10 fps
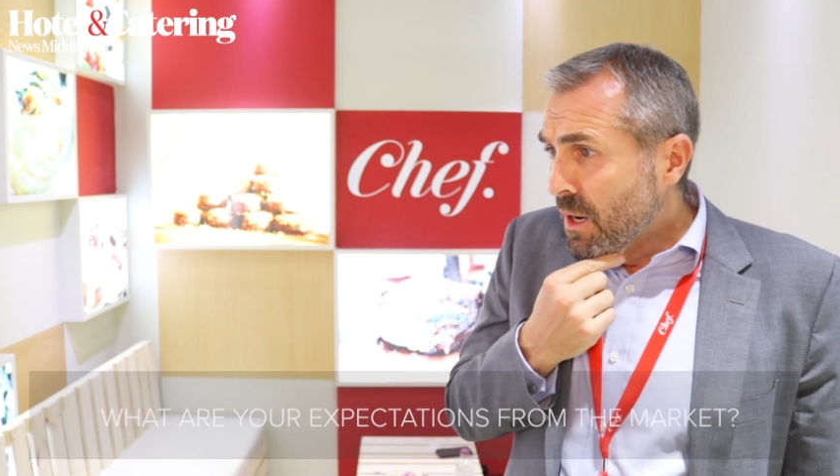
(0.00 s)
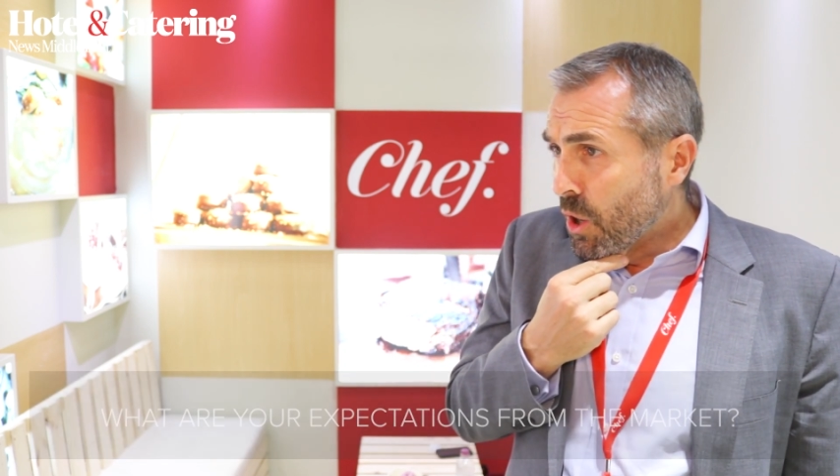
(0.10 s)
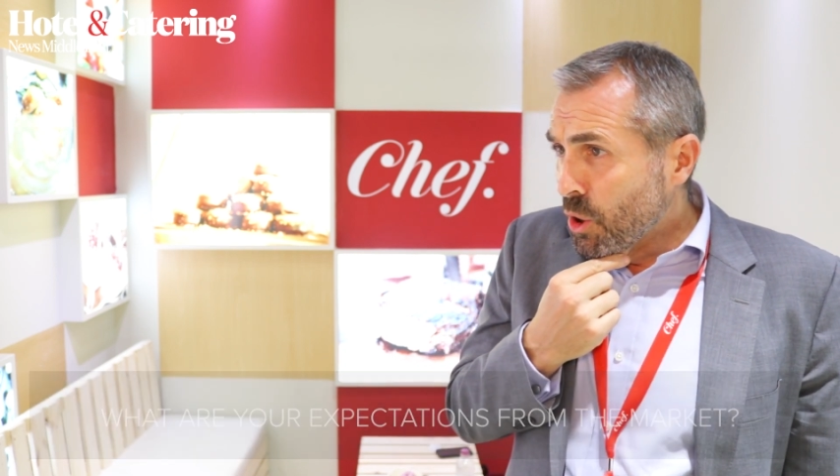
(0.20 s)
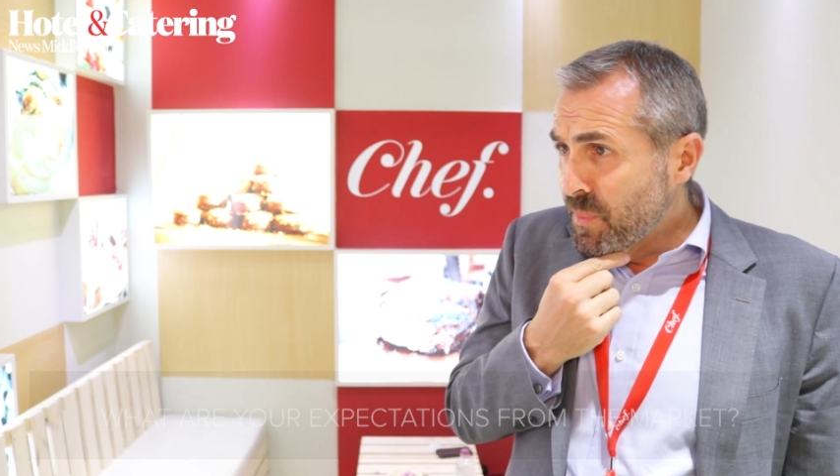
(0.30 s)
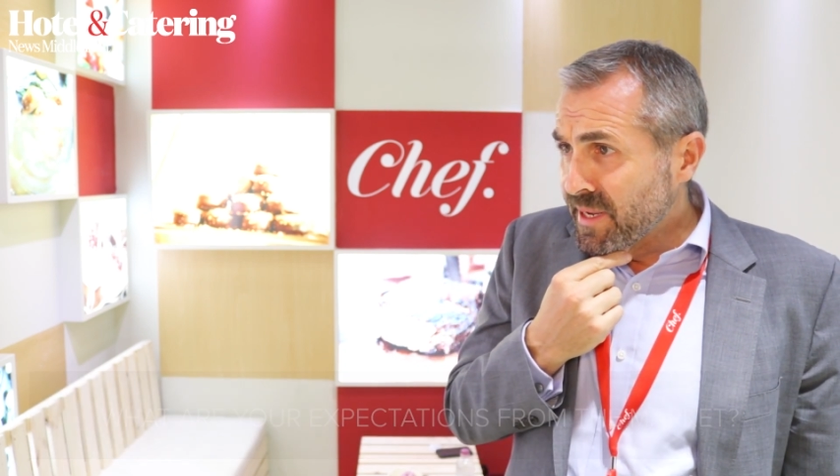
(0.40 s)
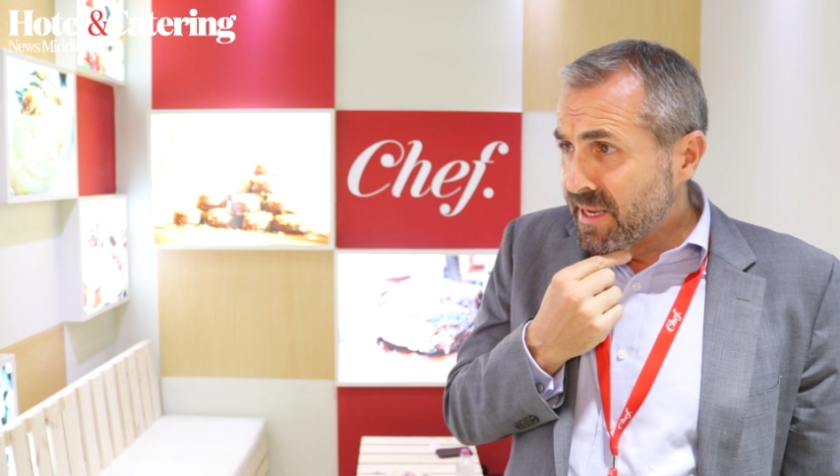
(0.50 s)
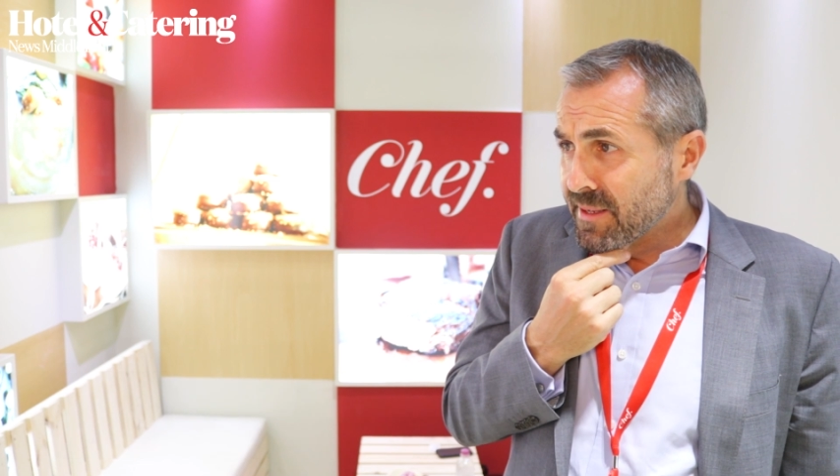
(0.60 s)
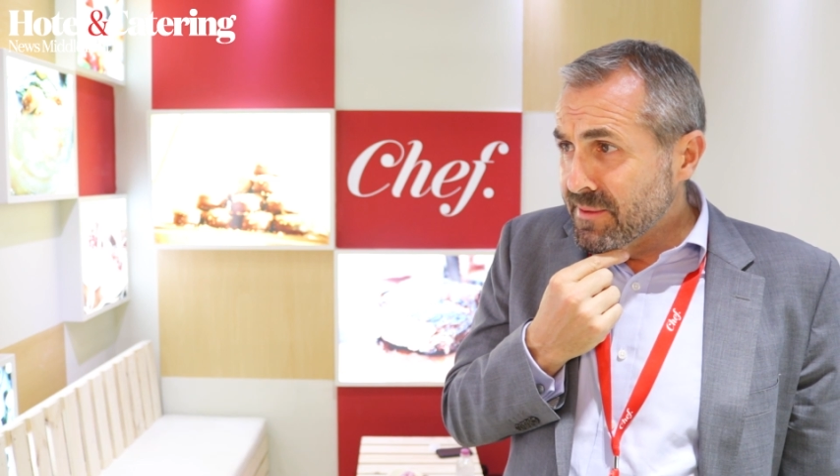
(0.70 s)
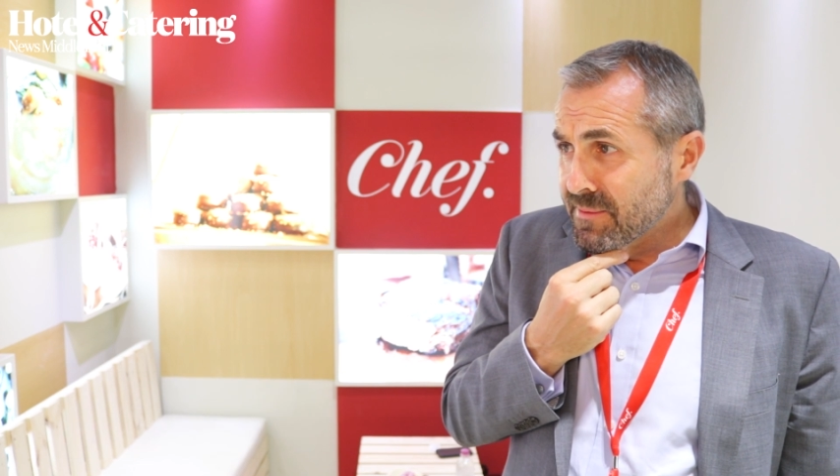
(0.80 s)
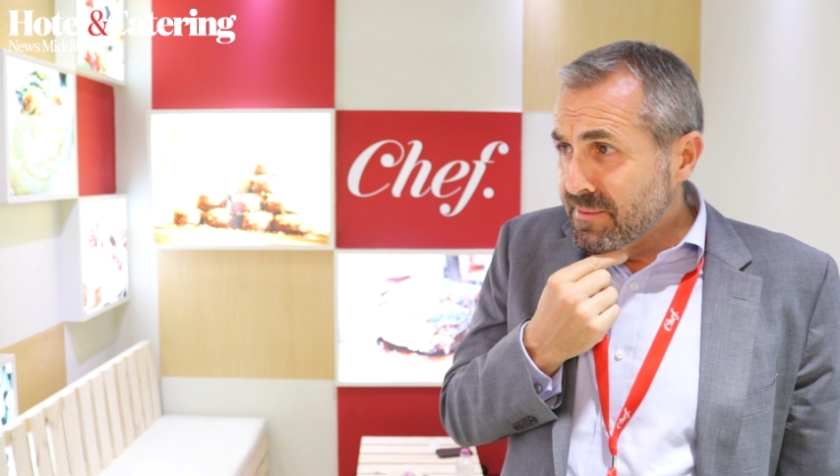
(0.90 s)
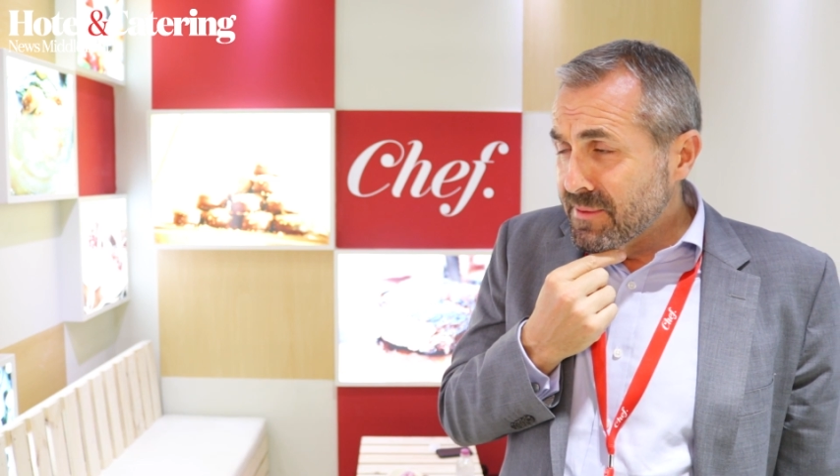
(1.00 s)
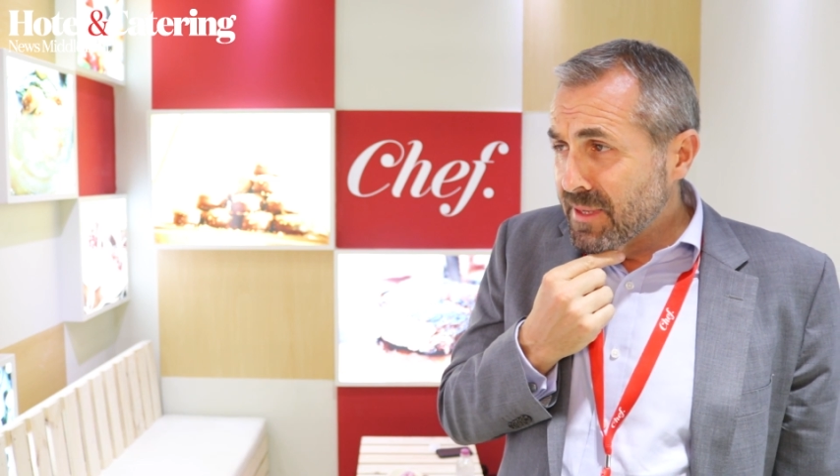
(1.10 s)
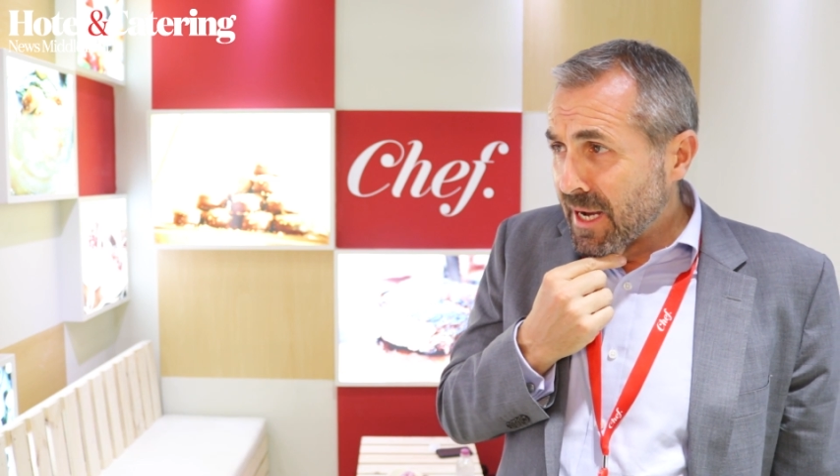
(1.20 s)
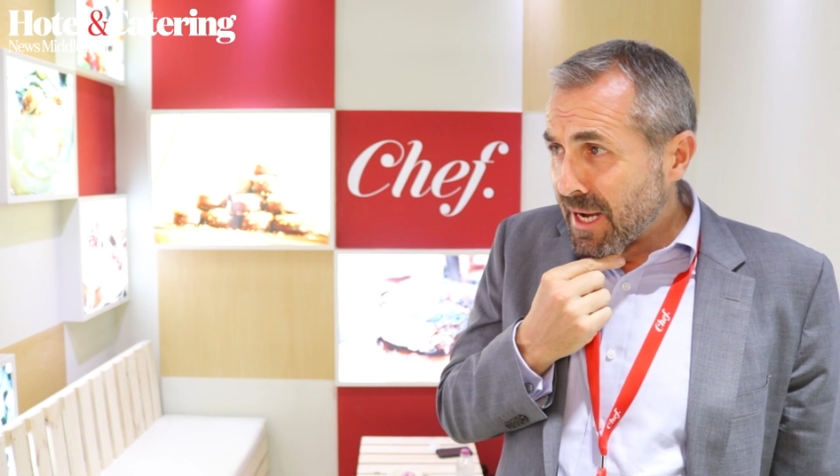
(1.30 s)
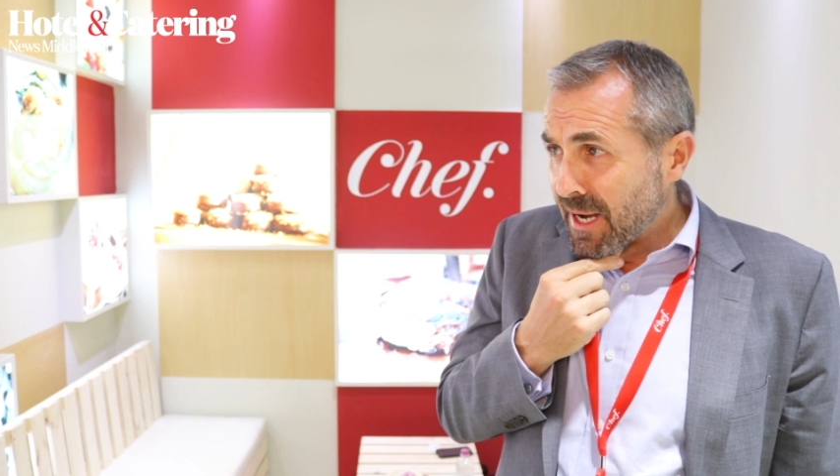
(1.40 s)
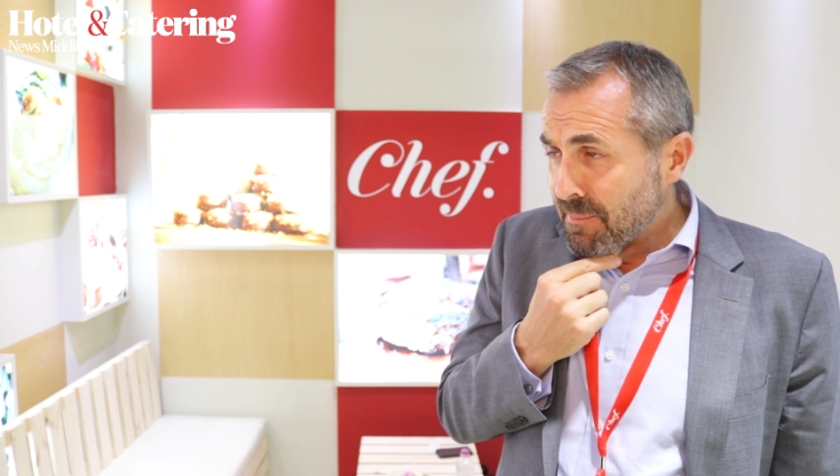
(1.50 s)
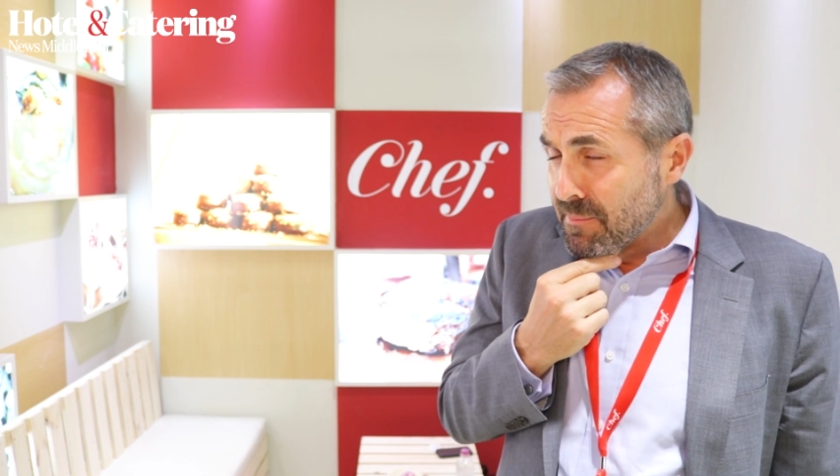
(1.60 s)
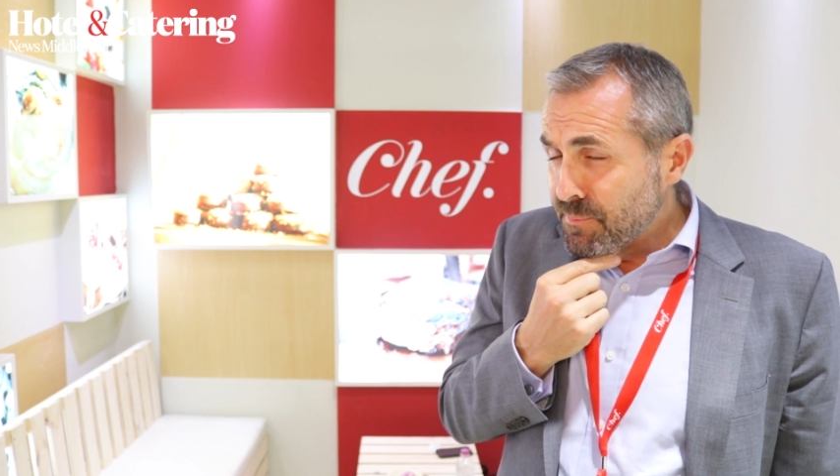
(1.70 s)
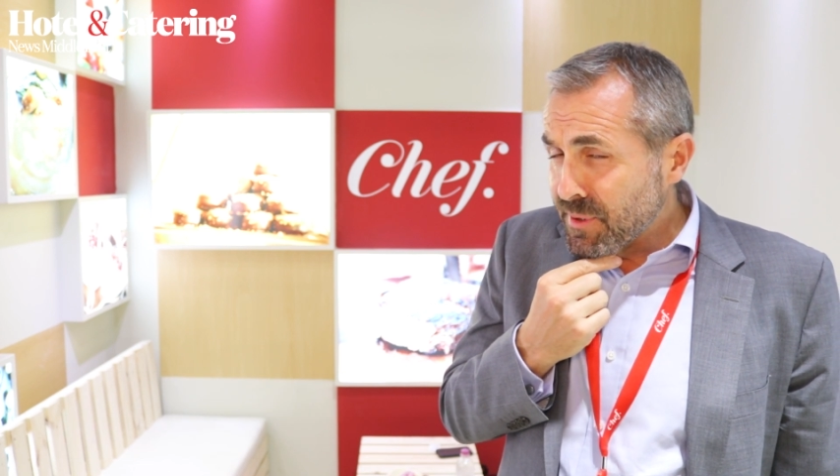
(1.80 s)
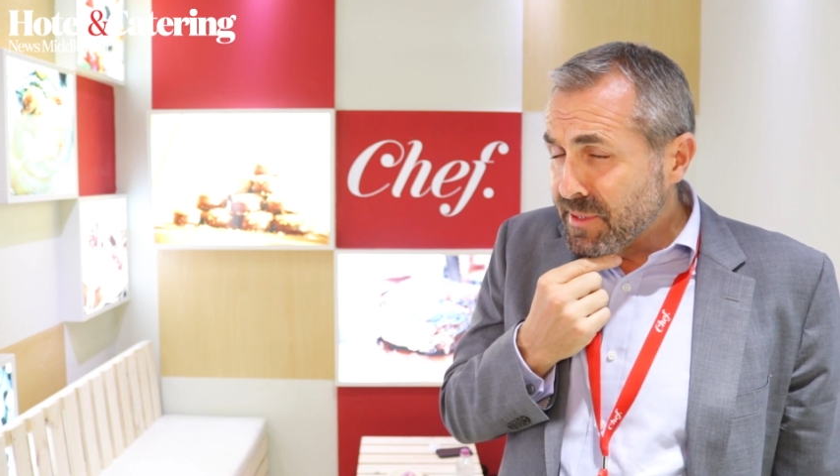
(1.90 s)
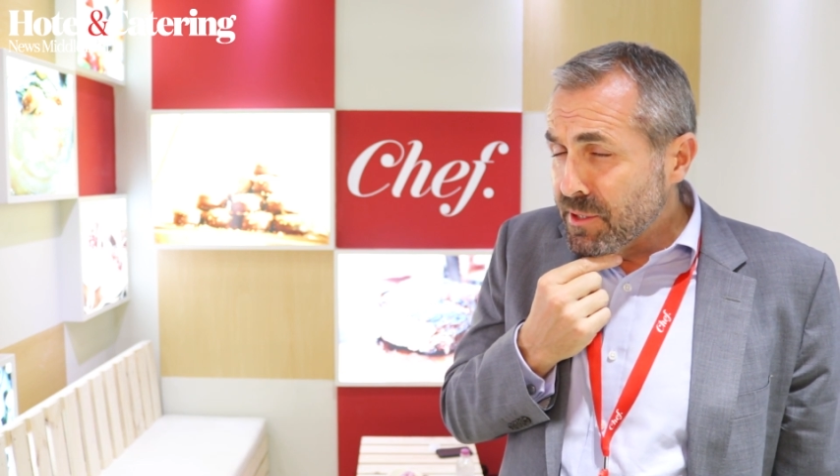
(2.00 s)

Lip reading: albeit probably